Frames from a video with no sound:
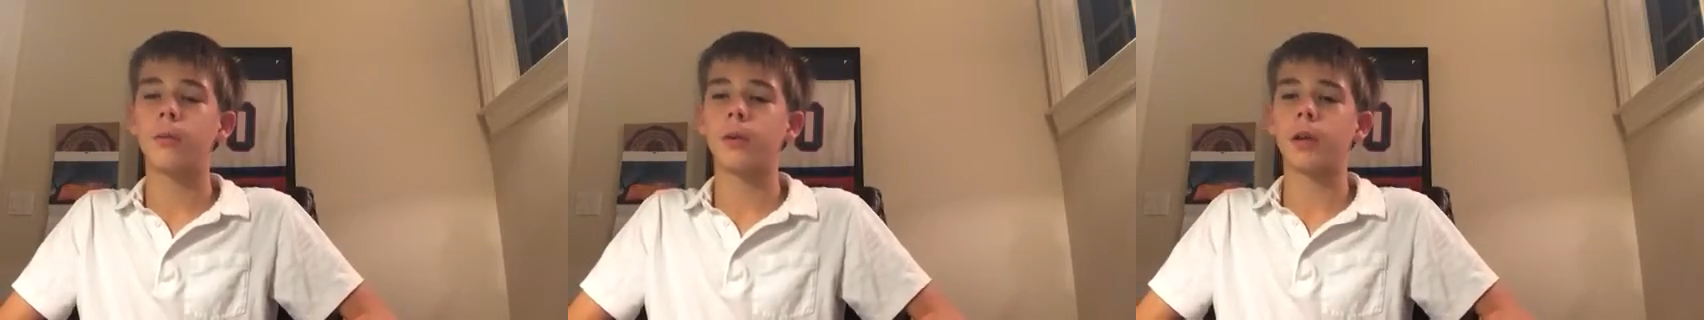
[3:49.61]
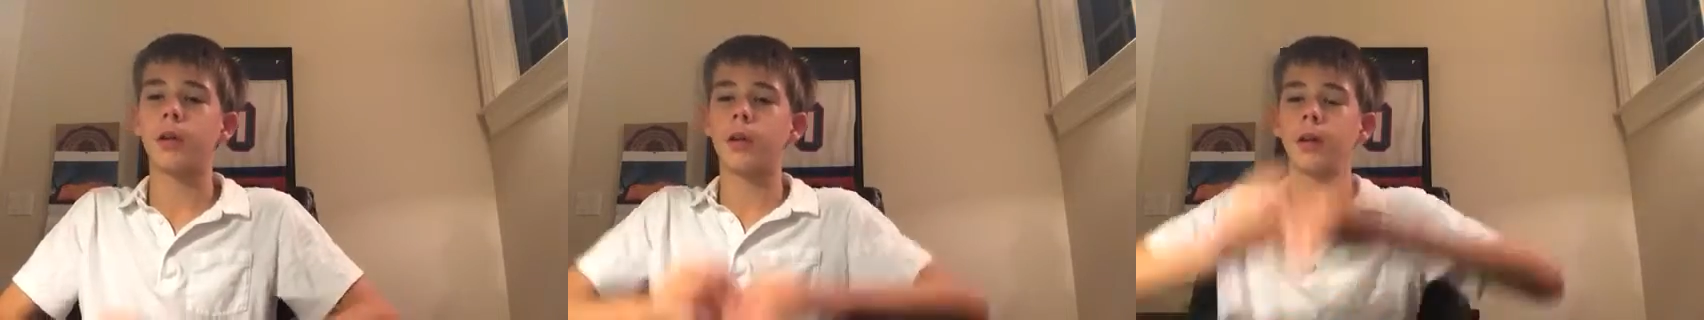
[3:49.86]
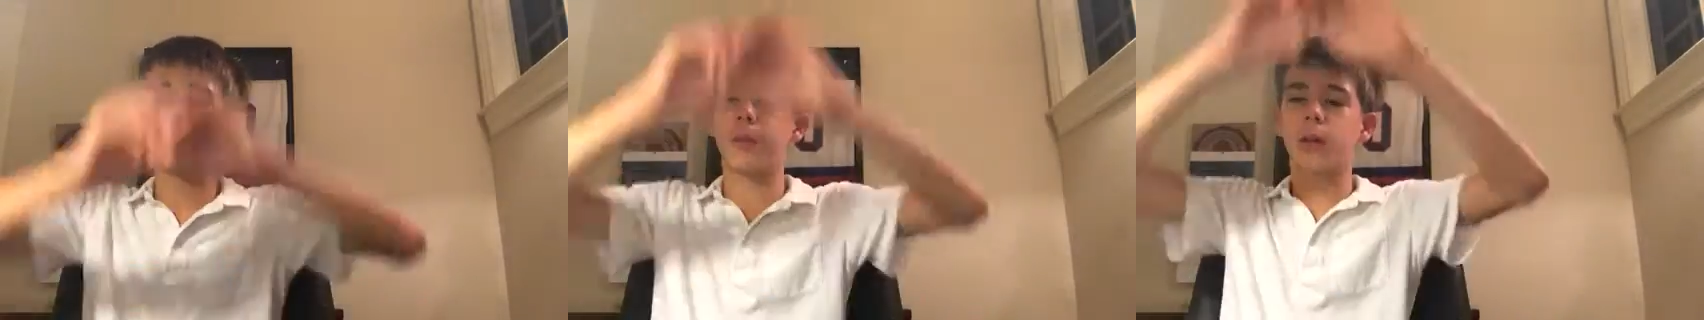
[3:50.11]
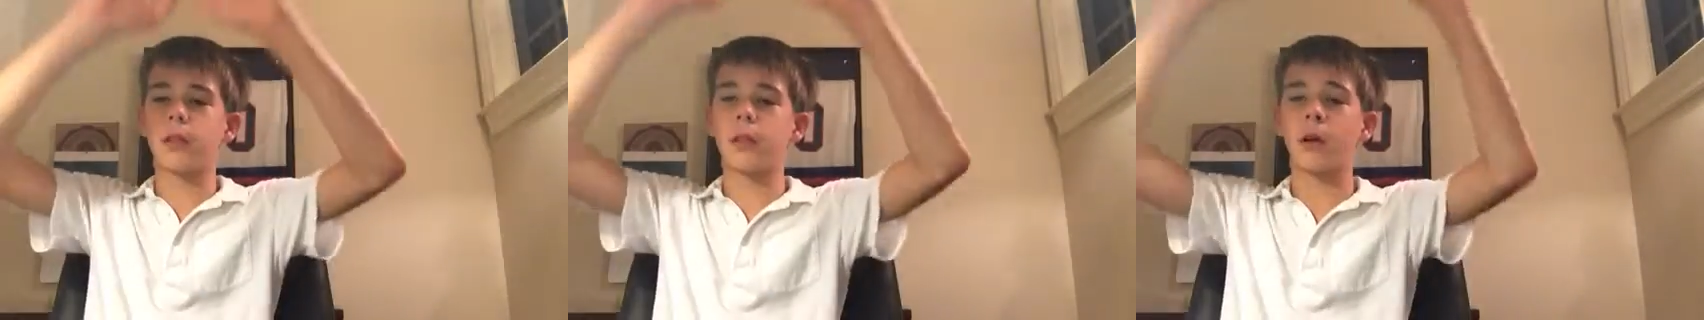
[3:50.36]
But
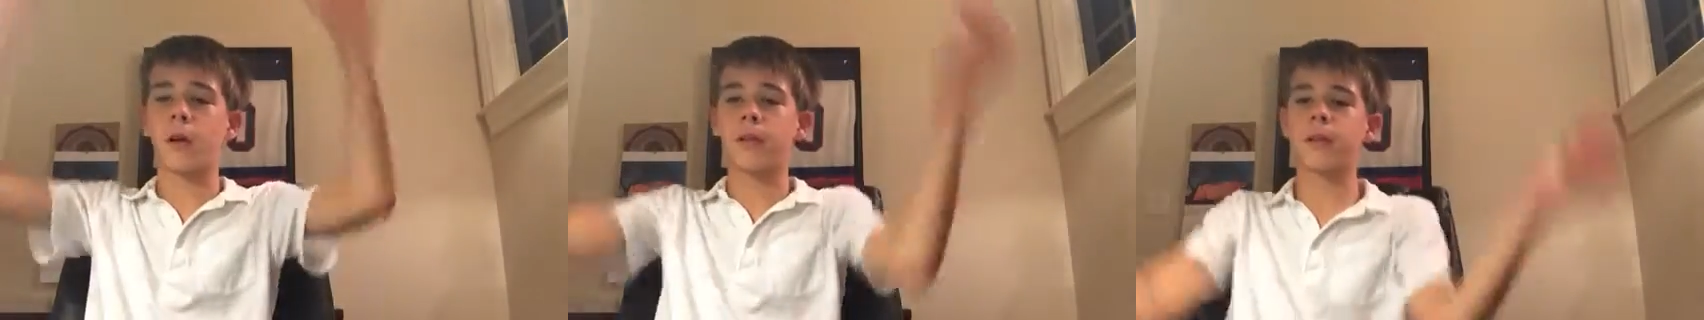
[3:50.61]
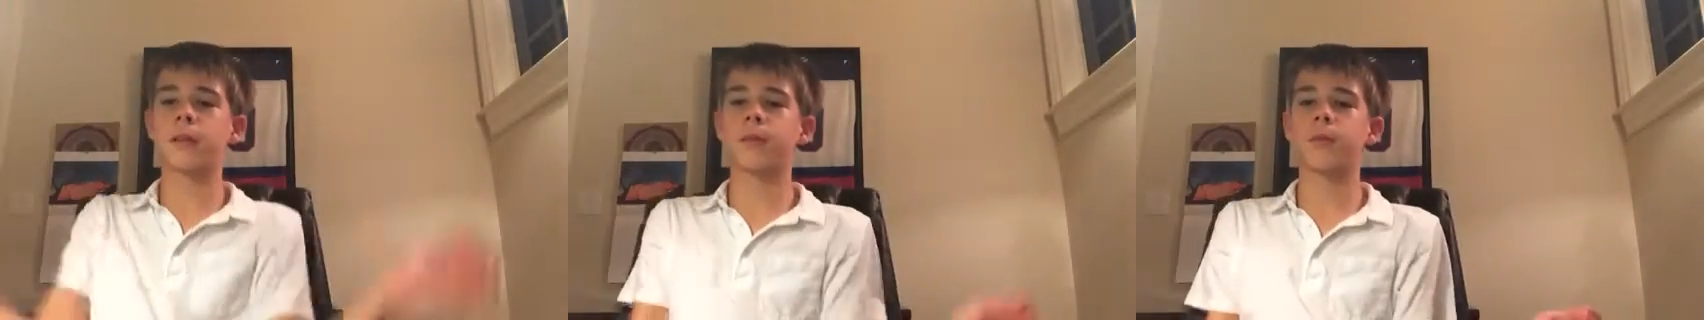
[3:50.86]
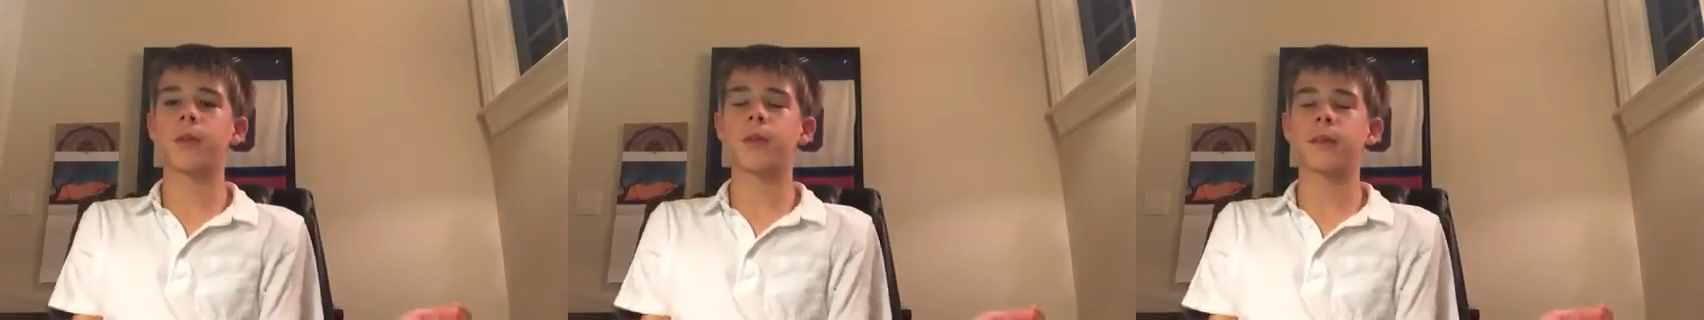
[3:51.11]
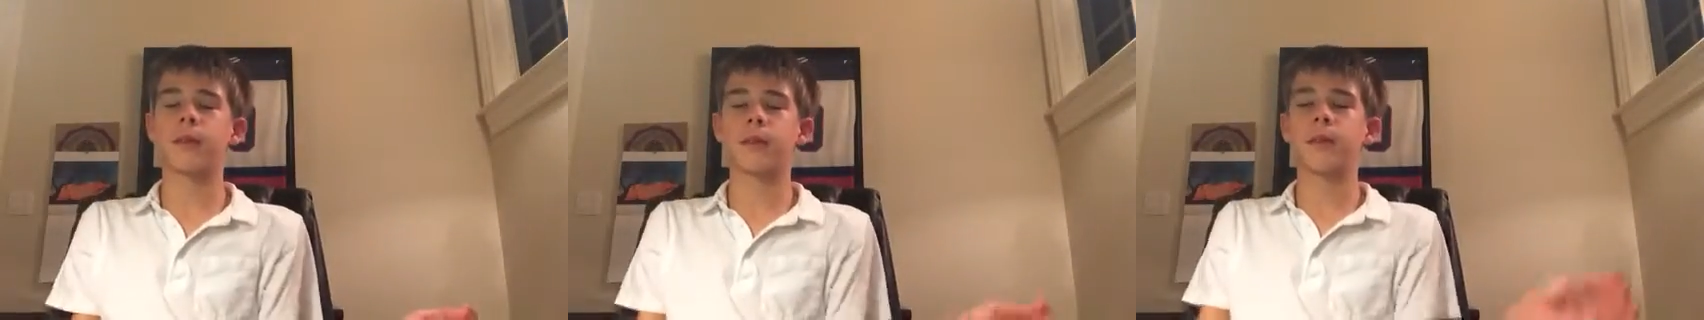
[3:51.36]
put all this in
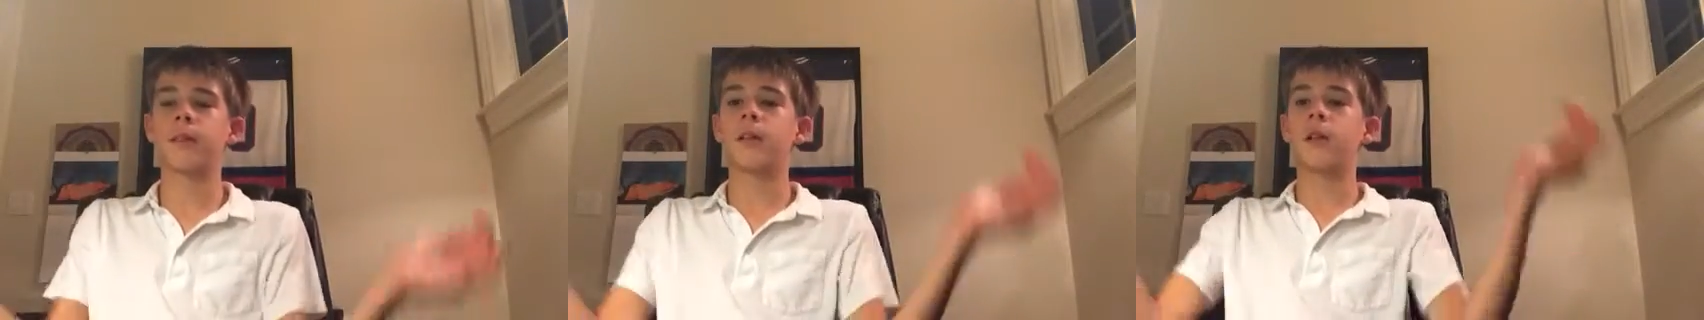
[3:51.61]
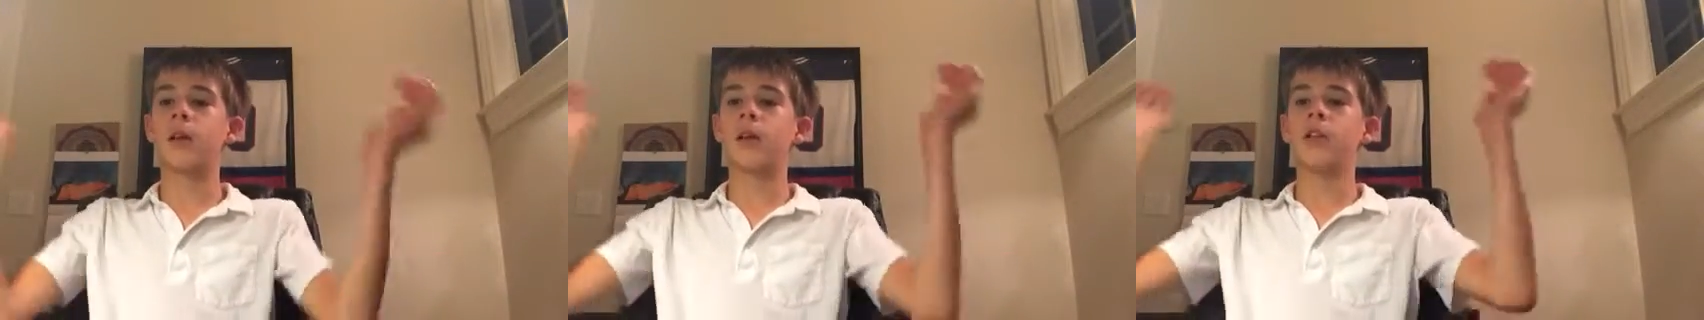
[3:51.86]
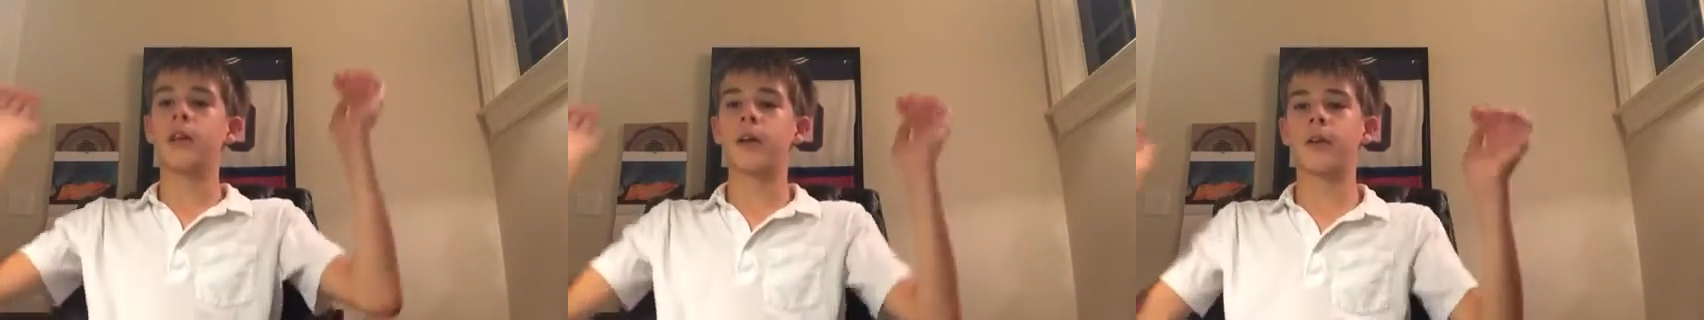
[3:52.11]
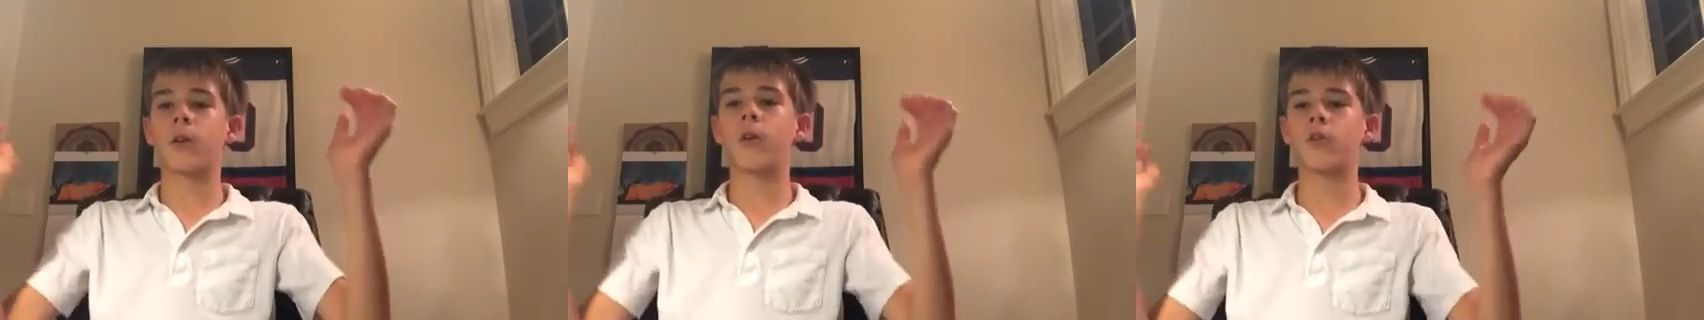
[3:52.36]
parentheses, you
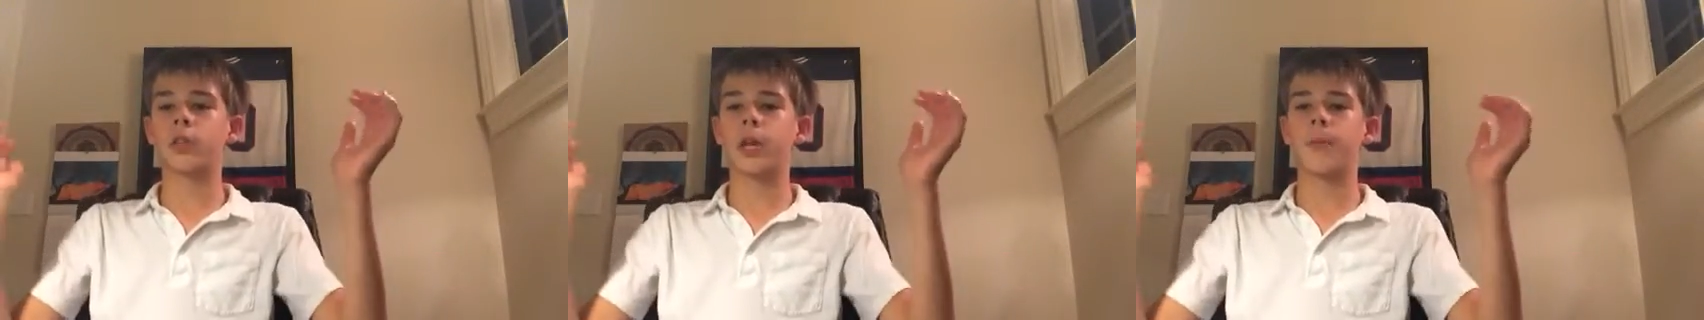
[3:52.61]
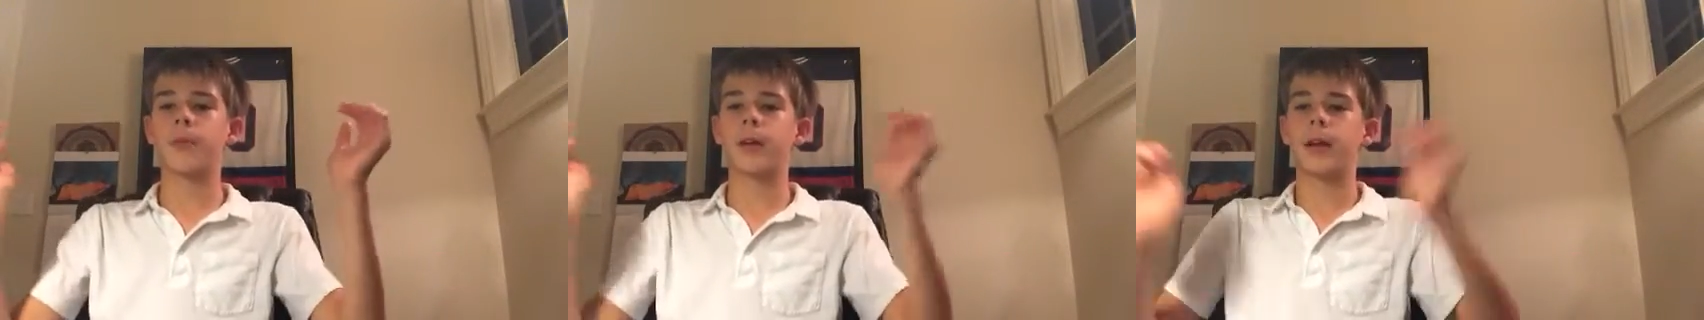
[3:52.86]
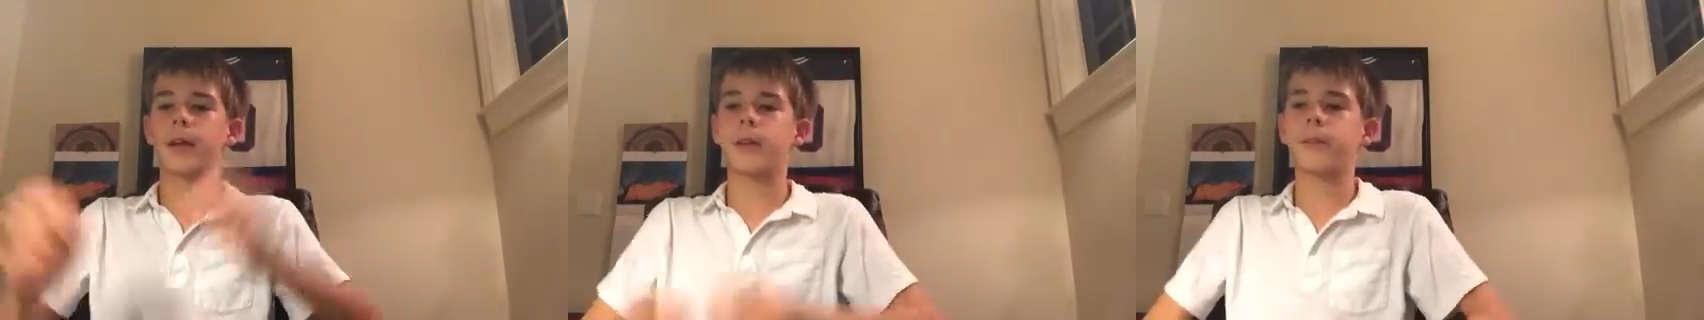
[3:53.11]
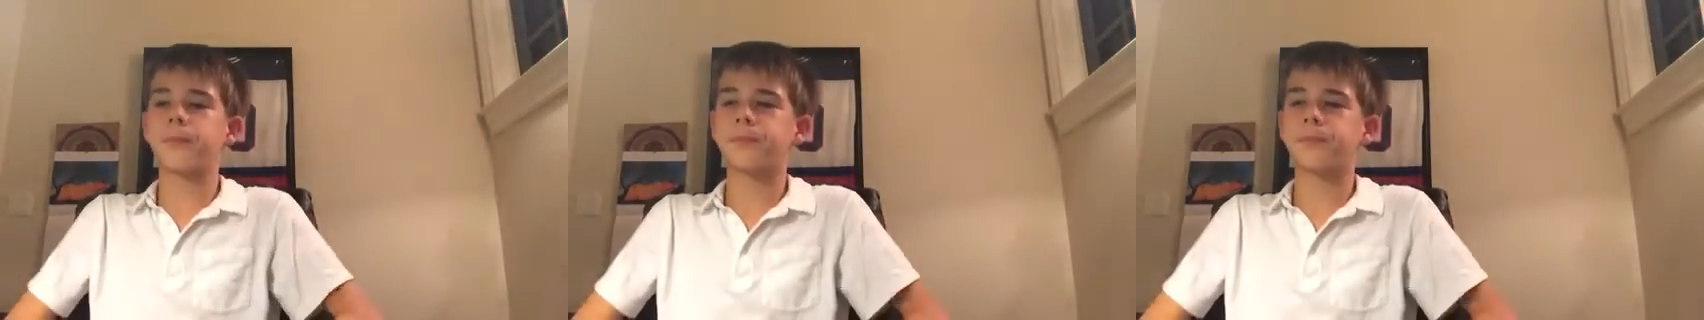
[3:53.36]
get the Golgi apparatus.